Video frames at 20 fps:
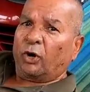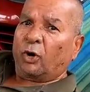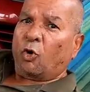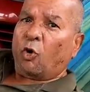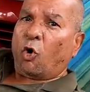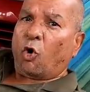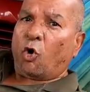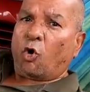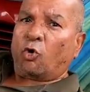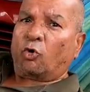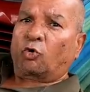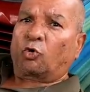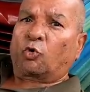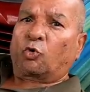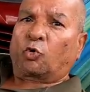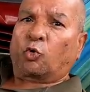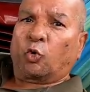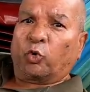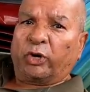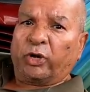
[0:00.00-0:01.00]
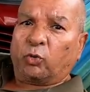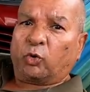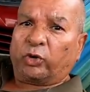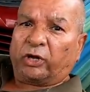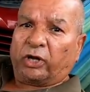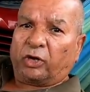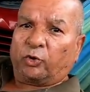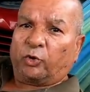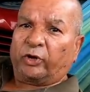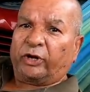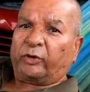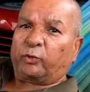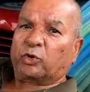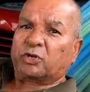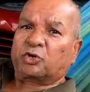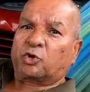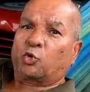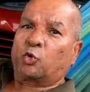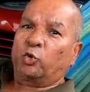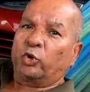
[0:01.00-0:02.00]
or Cooliewood alone, it
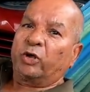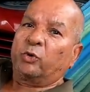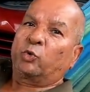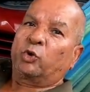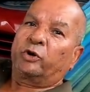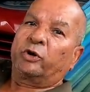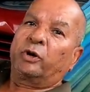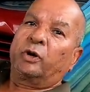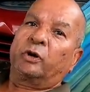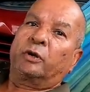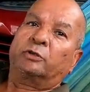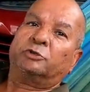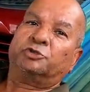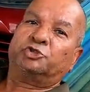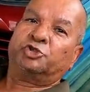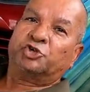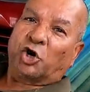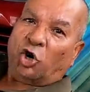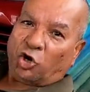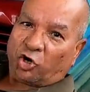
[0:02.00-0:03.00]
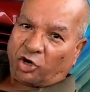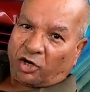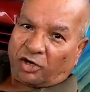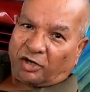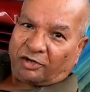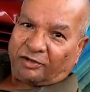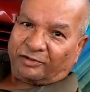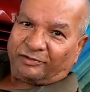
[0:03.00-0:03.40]
was Cooliewood Jungle.